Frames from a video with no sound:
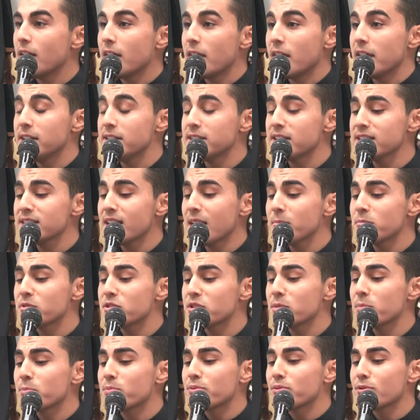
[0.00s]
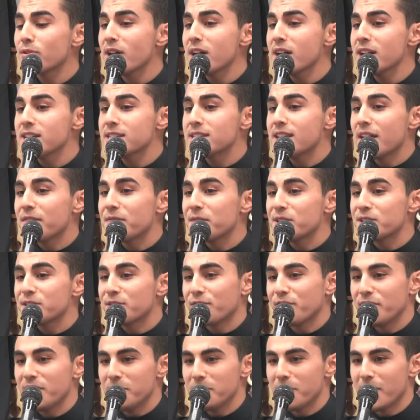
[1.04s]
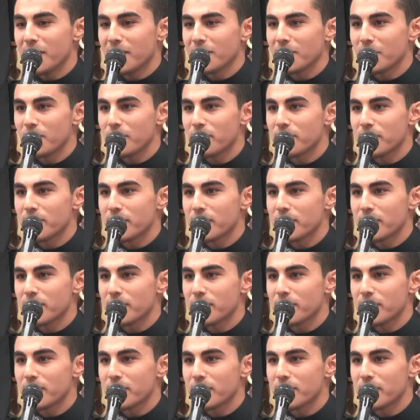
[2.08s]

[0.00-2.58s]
He says, "I'm surprised at this female.